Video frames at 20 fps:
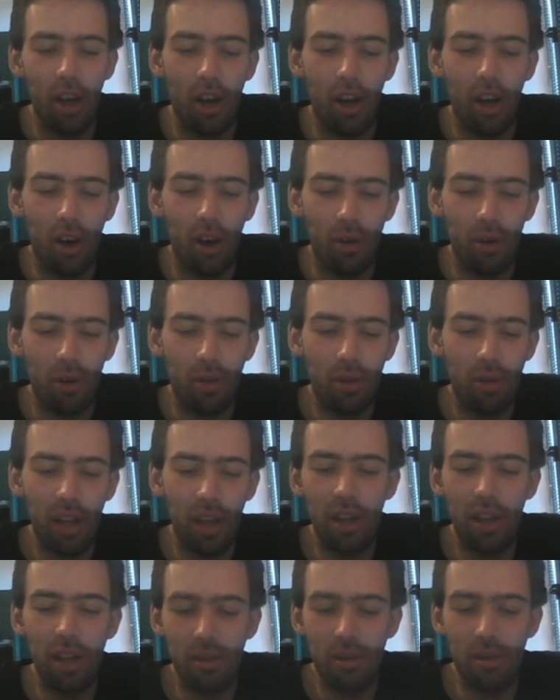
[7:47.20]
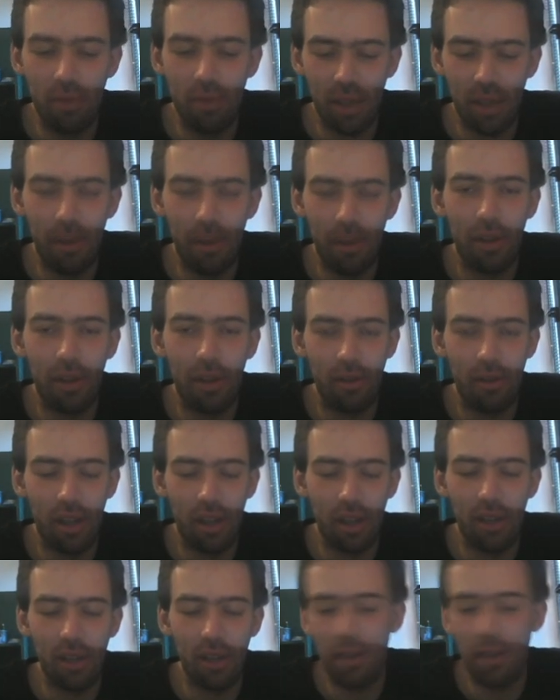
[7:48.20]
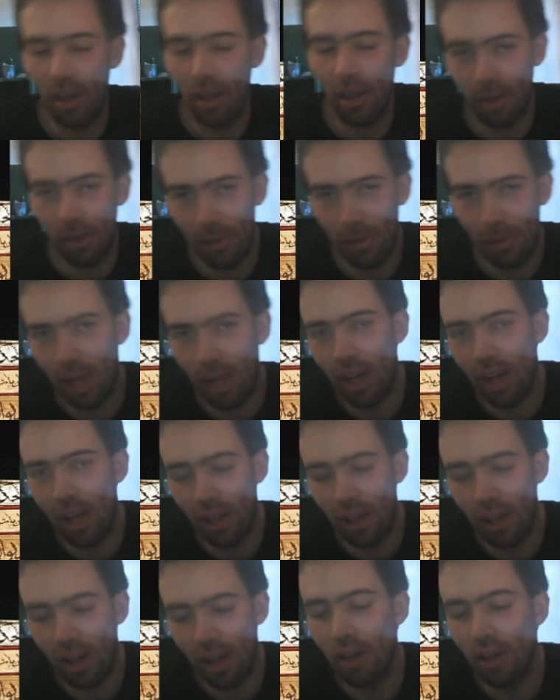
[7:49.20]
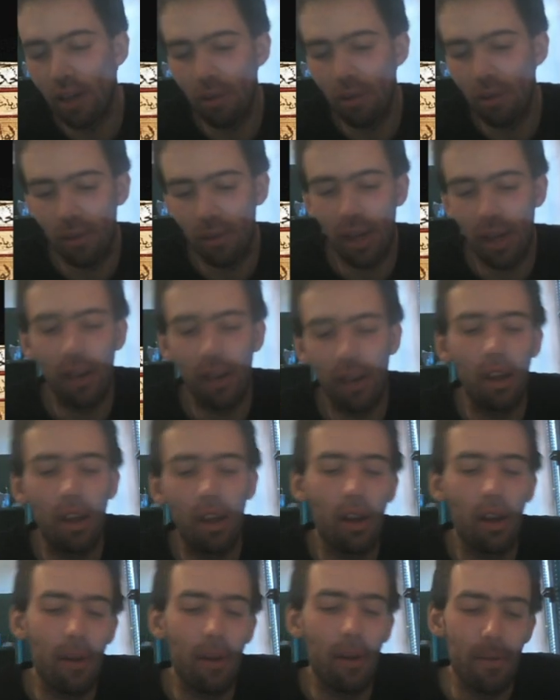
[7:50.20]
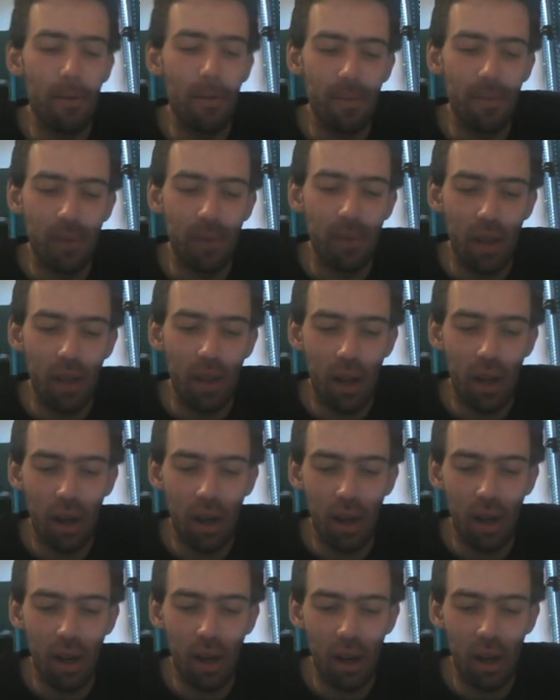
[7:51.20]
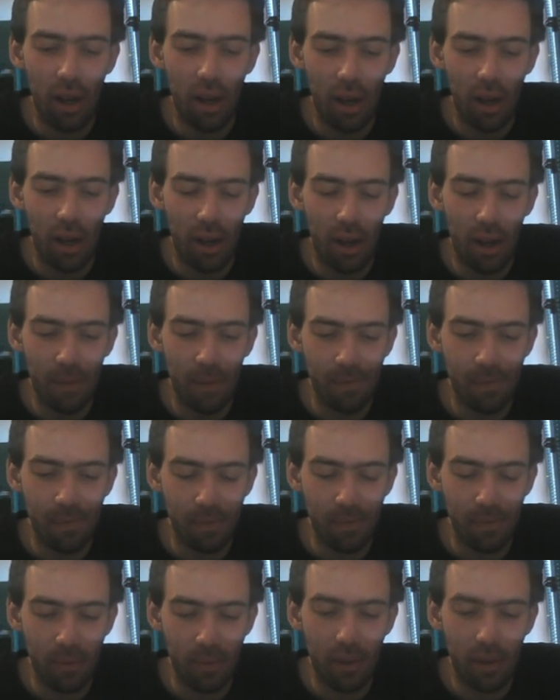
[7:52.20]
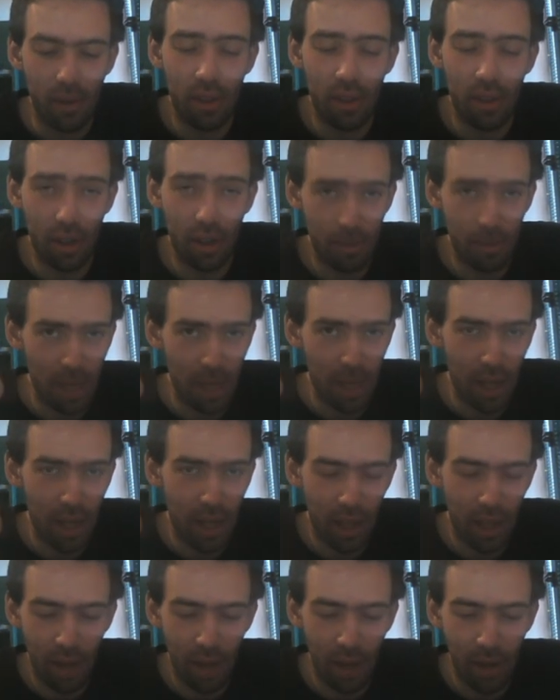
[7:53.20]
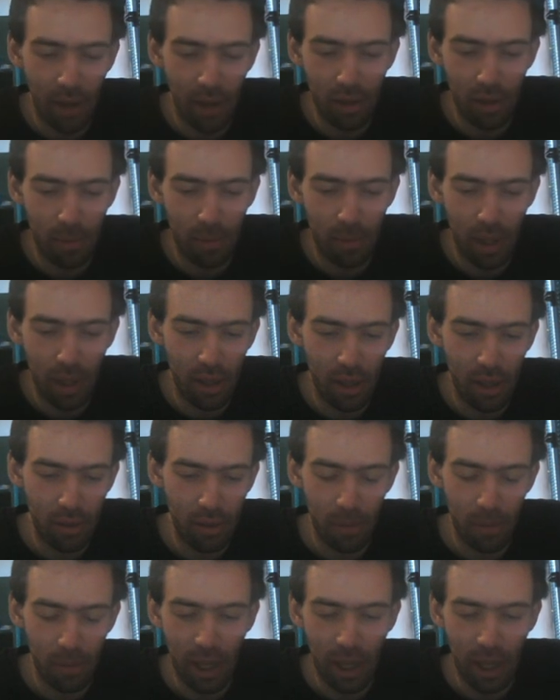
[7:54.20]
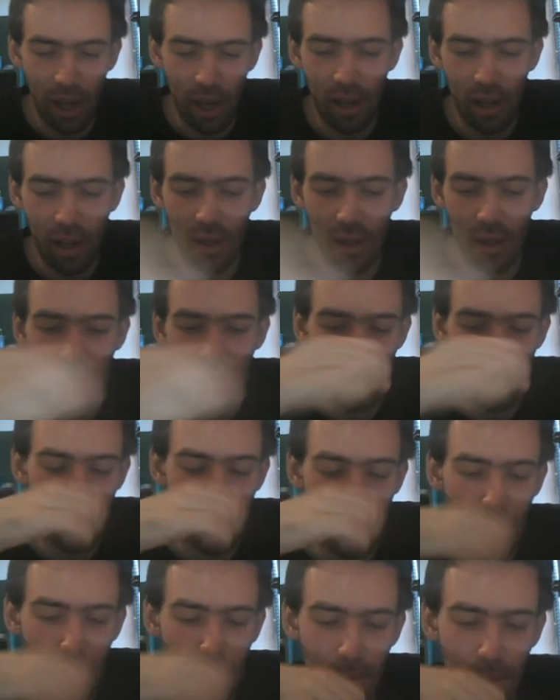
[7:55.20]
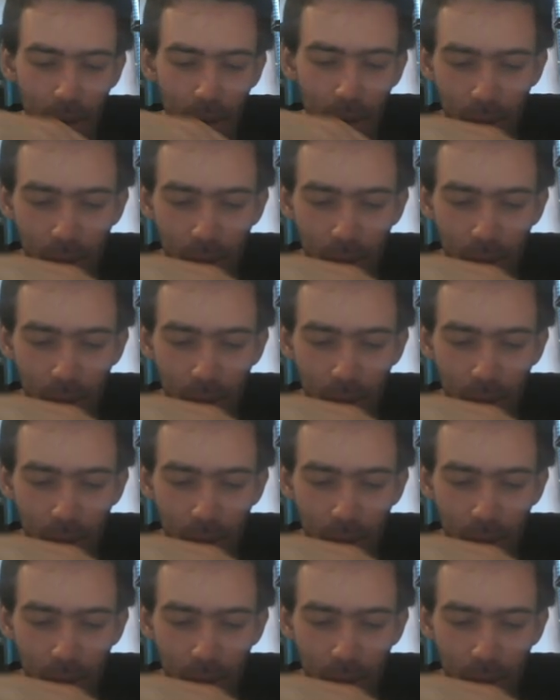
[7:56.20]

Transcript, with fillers: Hurul Ain, some other things like the Malaika and all of that. Um, certain Malaika, right? Jibril, Mikail, Malakul Maut.